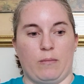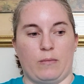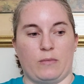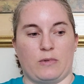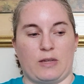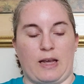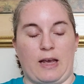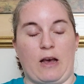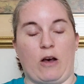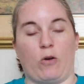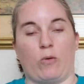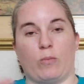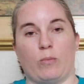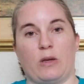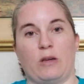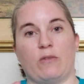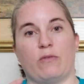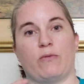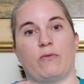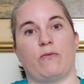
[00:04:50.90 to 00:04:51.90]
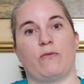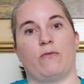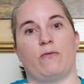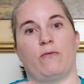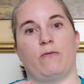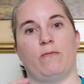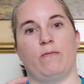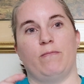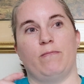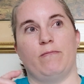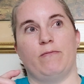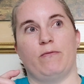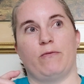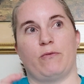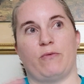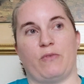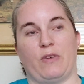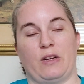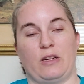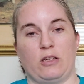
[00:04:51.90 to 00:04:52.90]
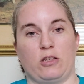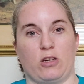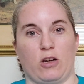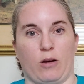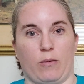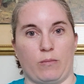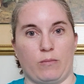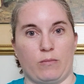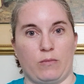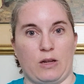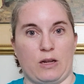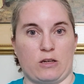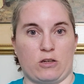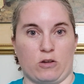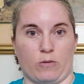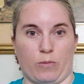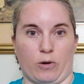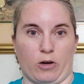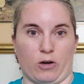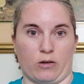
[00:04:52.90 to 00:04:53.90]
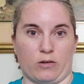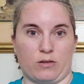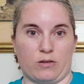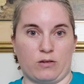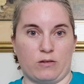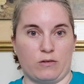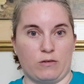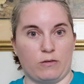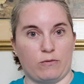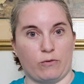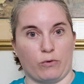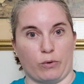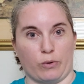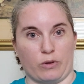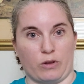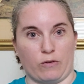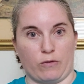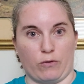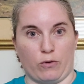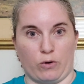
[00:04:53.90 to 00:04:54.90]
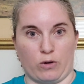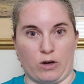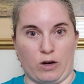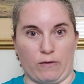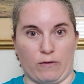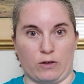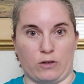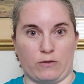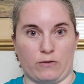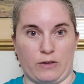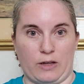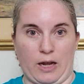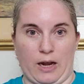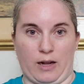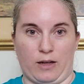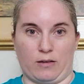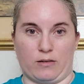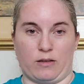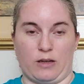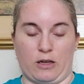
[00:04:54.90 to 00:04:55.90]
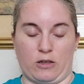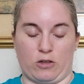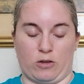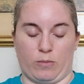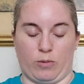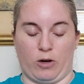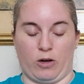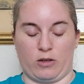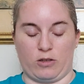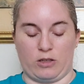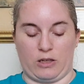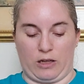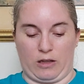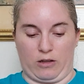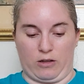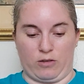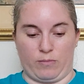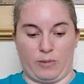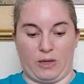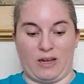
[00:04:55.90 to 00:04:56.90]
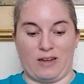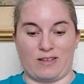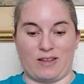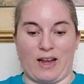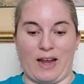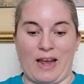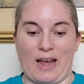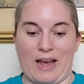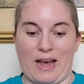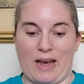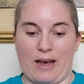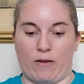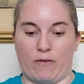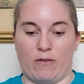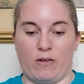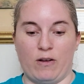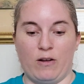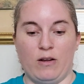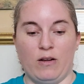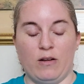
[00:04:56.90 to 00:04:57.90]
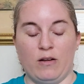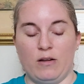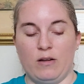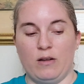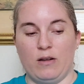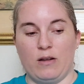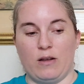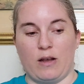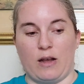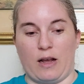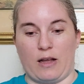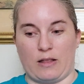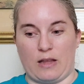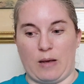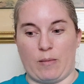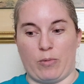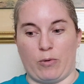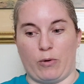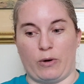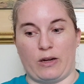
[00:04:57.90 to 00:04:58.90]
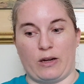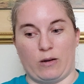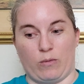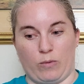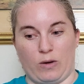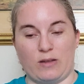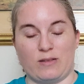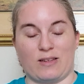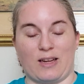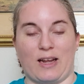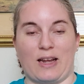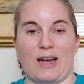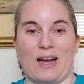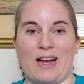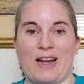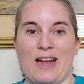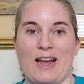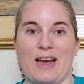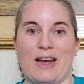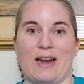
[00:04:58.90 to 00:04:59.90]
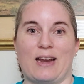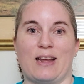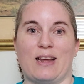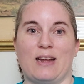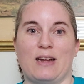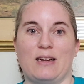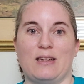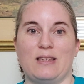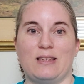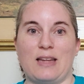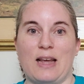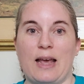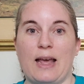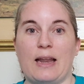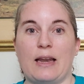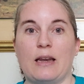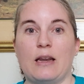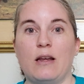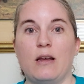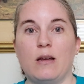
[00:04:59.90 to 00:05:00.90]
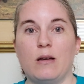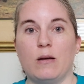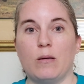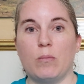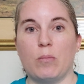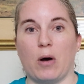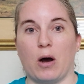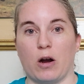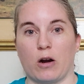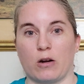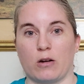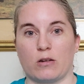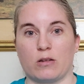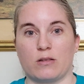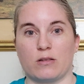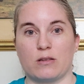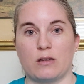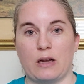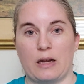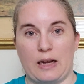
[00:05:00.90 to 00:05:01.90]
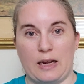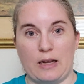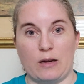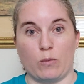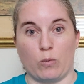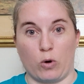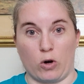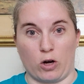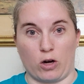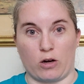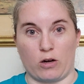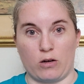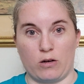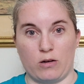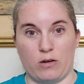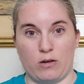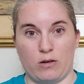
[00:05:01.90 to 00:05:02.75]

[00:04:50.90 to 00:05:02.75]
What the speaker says: to help me finish up national parks for the Full Coverage Fanatics National Parks Challenge, because I have, at that point on Wednesday, I had 10 parks in work.